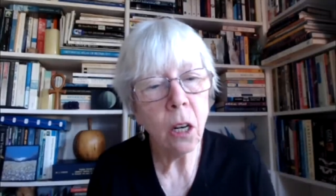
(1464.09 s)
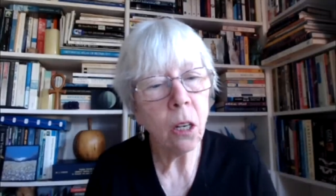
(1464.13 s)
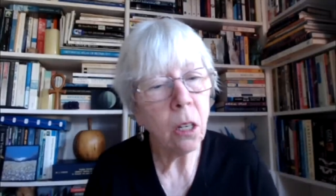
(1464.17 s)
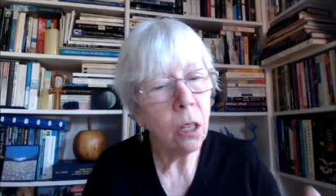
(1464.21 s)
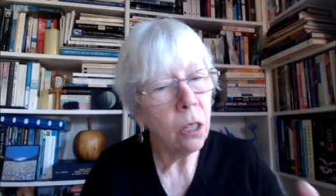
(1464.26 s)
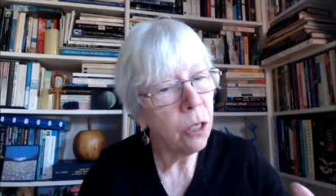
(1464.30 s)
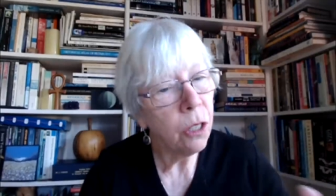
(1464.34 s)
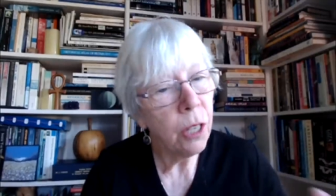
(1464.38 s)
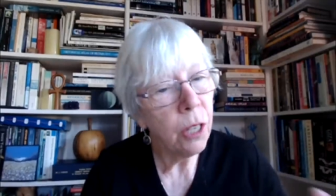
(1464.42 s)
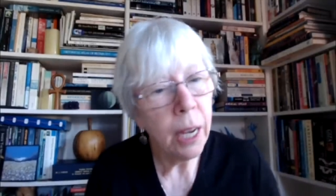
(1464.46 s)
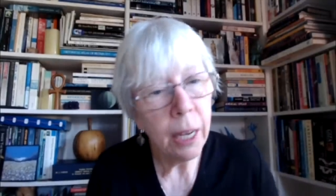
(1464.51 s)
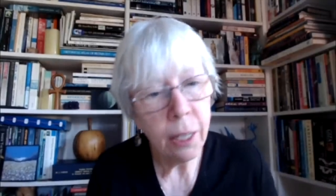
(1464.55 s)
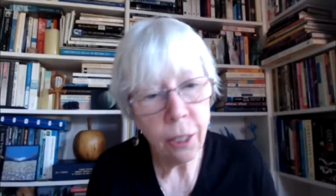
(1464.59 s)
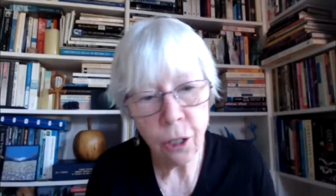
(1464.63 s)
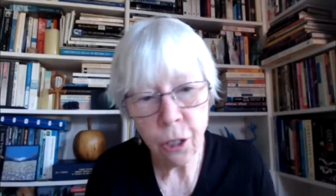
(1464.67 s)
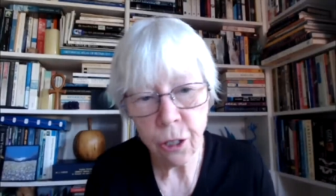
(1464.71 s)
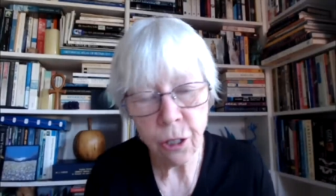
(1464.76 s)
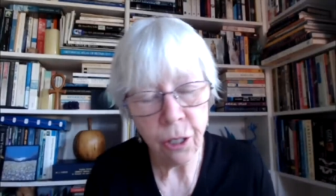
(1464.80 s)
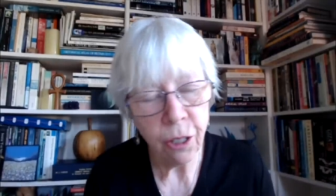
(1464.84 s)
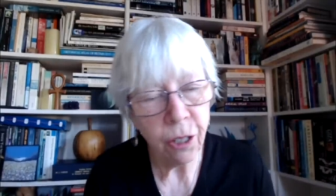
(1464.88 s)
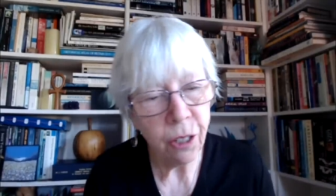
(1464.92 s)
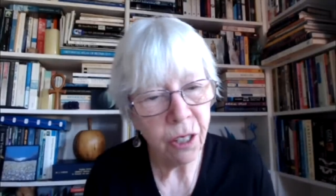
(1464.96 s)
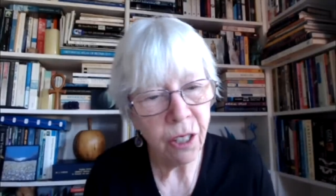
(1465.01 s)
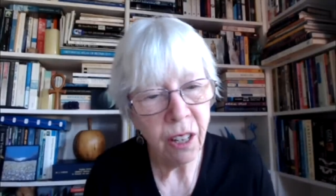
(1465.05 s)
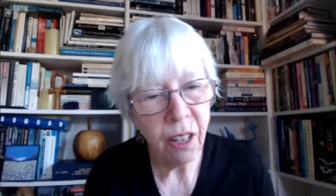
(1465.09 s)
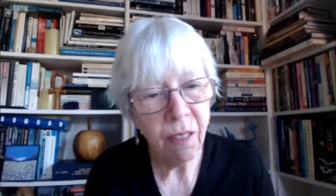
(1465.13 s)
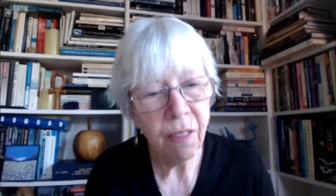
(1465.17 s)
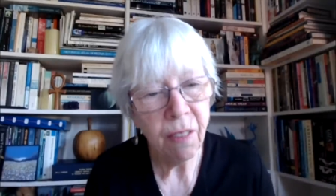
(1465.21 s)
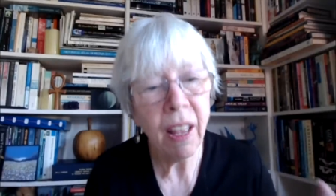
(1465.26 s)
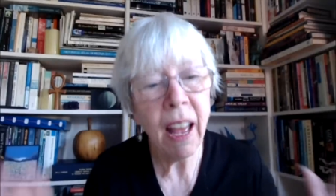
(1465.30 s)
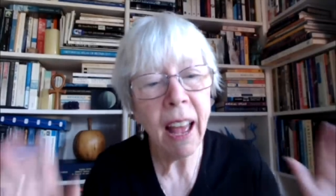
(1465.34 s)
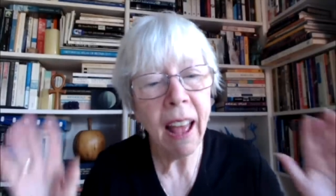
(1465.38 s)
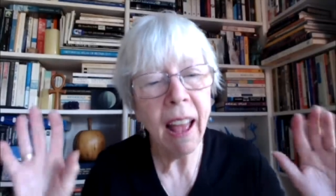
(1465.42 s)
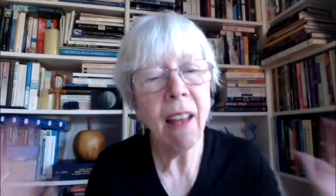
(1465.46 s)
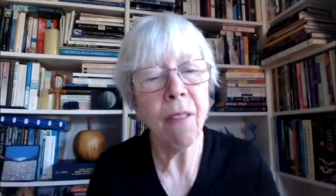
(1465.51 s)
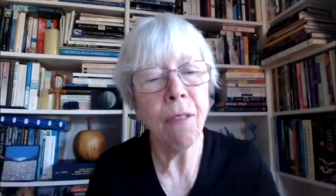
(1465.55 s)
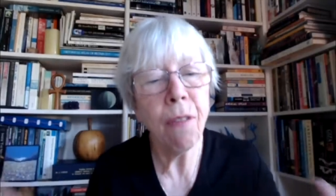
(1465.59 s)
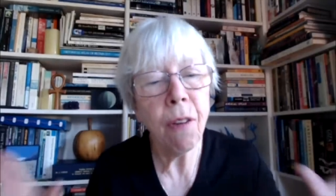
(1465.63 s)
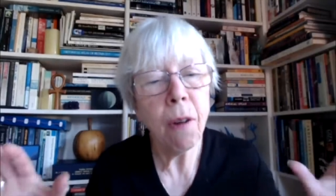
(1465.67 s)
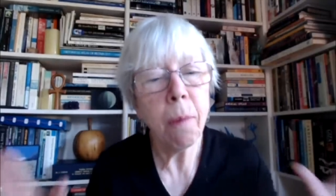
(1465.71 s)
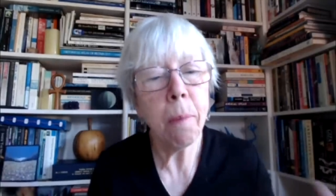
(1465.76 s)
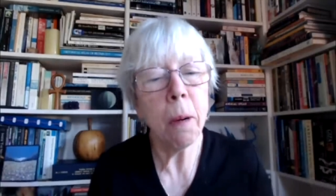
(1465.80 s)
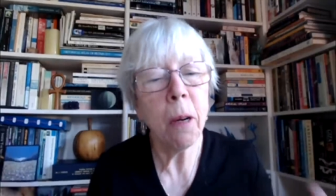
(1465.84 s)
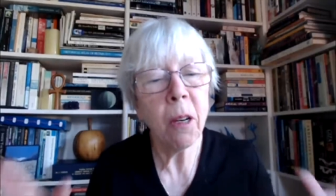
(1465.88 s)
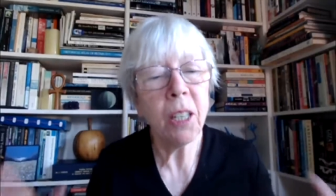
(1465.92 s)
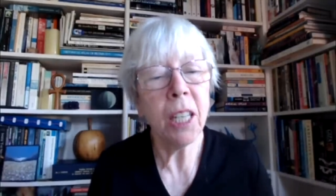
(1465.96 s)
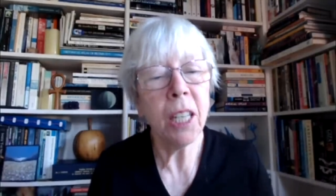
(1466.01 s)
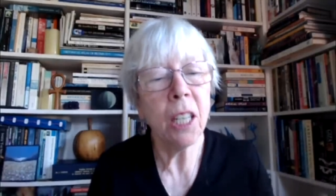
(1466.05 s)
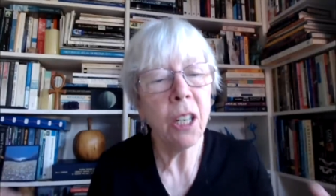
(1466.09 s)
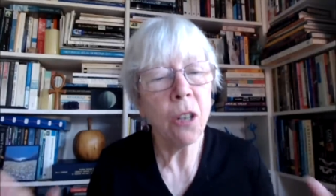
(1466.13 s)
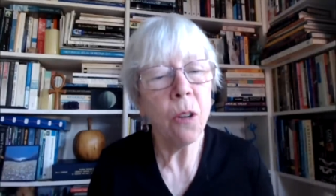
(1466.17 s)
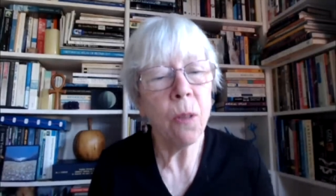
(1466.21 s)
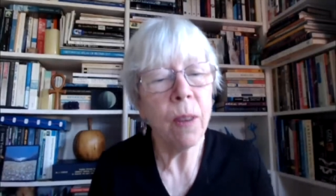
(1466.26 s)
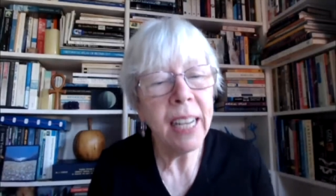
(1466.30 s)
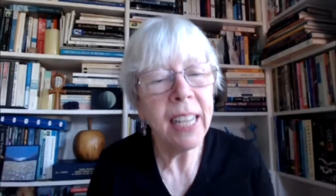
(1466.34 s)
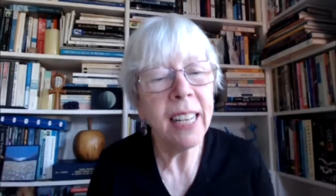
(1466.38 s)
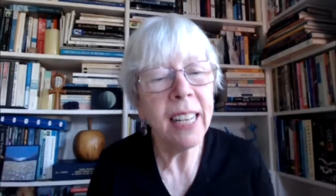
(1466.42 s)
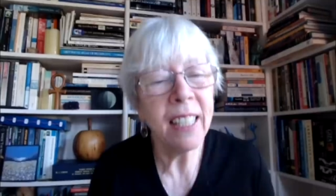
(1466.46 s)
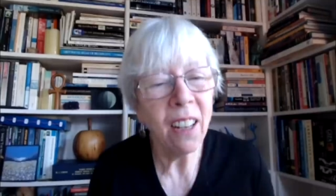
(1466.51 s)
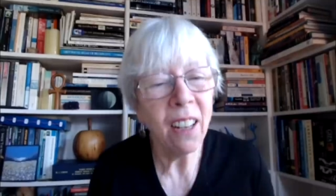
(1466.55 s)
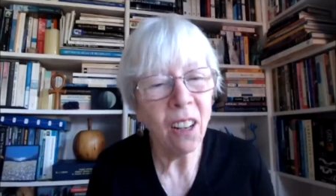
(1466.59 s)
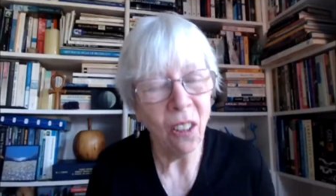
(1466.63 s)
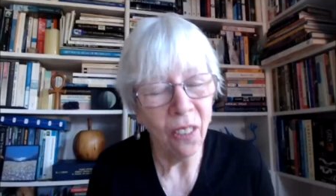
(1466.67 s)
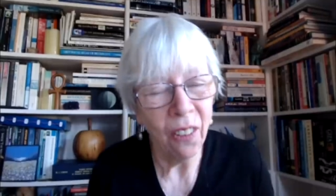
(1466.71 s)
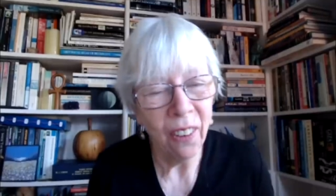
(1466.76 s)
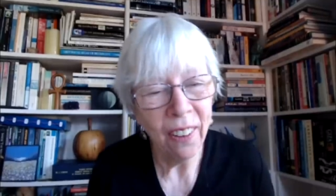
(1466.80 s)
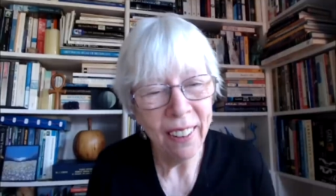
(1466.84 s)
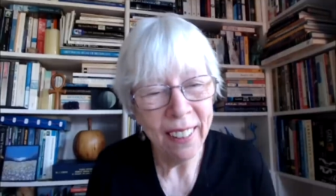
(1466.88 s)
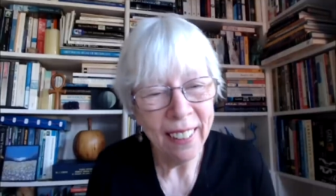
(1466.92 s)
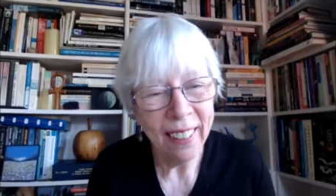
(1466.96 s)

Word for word: contentious, that everybody agrees on.